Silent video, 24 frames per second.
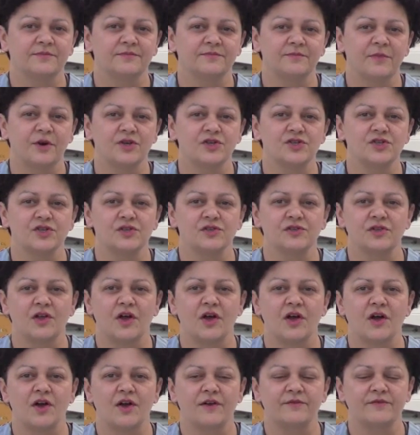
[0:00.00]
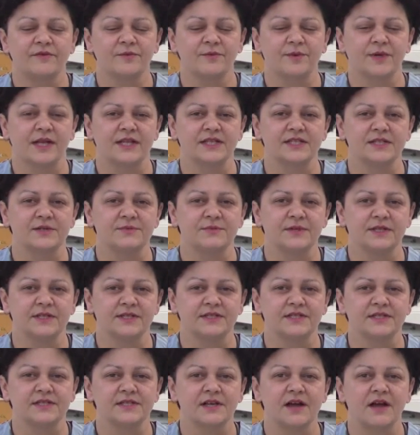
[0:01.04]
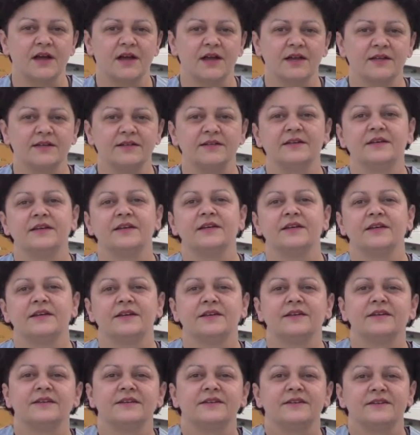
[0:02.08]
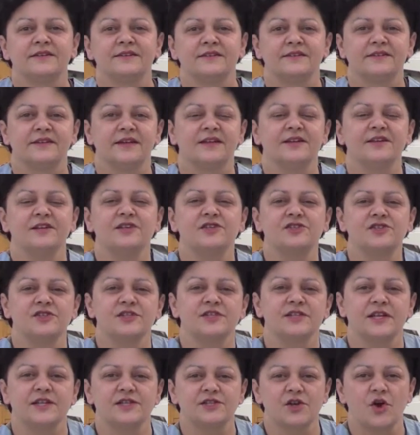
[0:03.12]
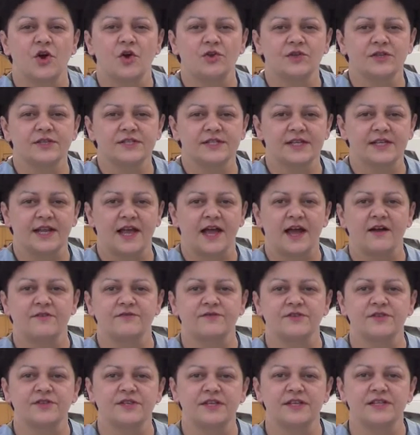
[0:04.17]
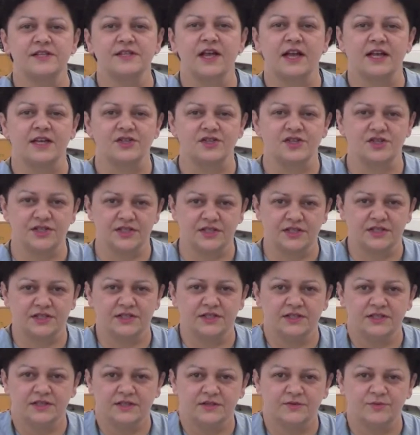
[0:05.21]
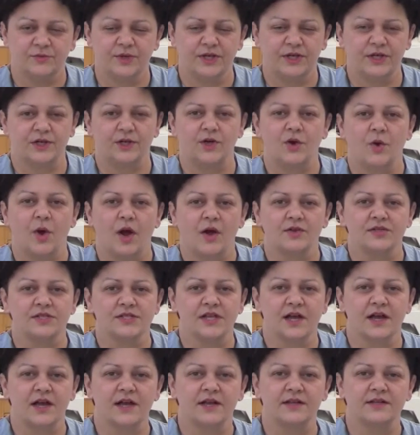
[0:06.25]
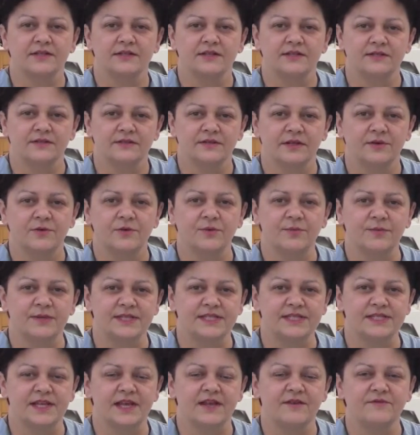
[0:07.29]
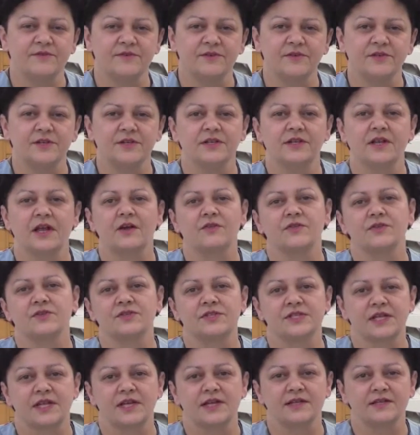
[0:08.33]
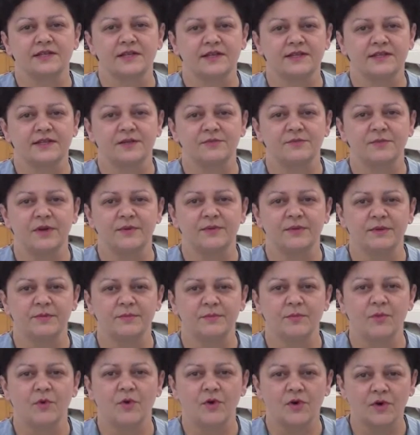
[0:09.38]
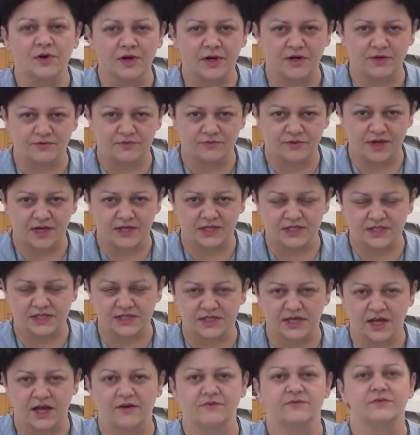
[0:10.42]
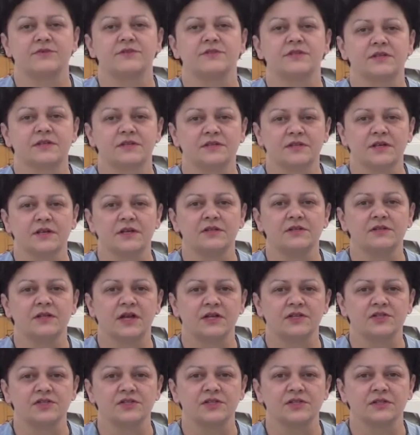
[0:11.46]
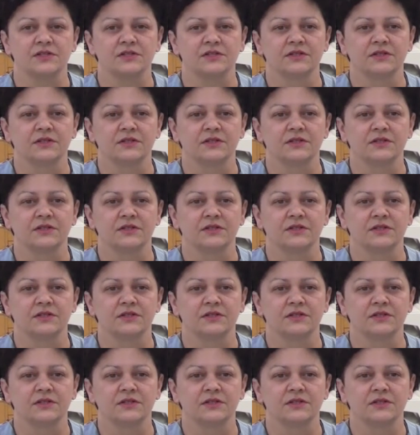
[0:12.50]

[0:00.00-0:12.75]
Martial law, everyone has to be inside. Initially they told us that after the election we could go outside, it would be safer, and now they're saying that there may be more unrest after the election.